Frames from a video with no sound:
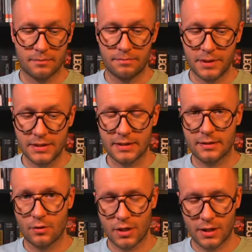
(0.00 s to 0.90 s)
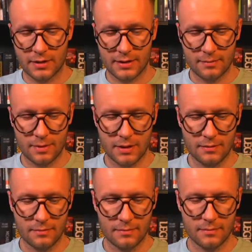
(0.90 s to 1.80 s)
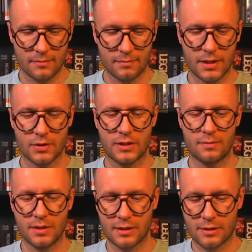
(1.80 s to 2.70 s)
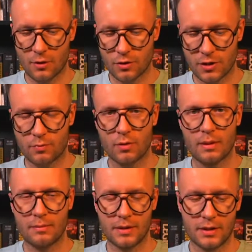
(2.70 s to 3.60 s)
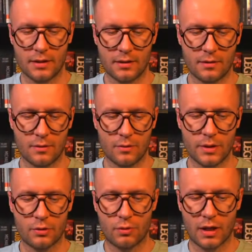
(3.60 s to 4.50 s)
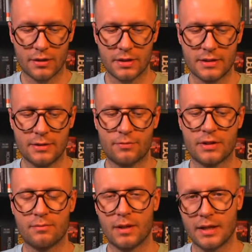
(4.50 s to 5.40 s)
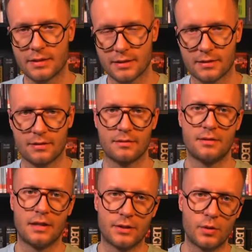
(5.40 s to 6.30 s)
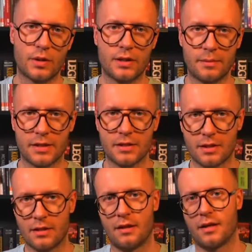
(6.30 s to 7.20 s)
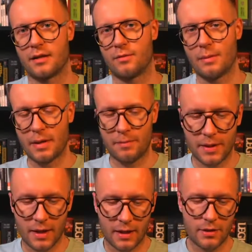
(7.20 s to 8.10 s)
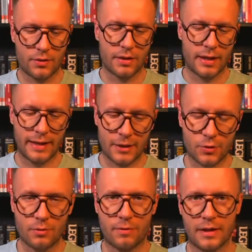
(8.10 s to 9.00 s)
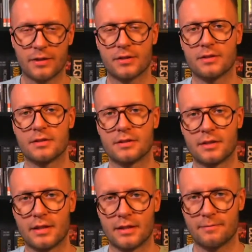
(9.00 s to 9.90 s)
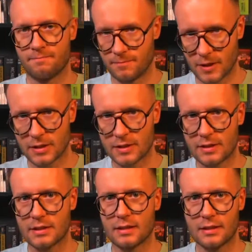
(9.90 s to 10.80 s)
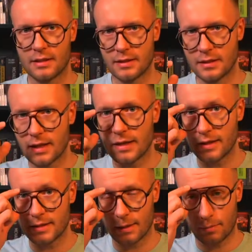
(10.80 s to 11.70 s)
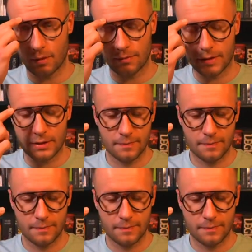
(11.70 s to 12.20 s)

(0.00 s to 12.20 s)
business logic assembly, because the business logic probably will run in different places. And you can imagine here like Web API or Azure Functions. This is an example of it.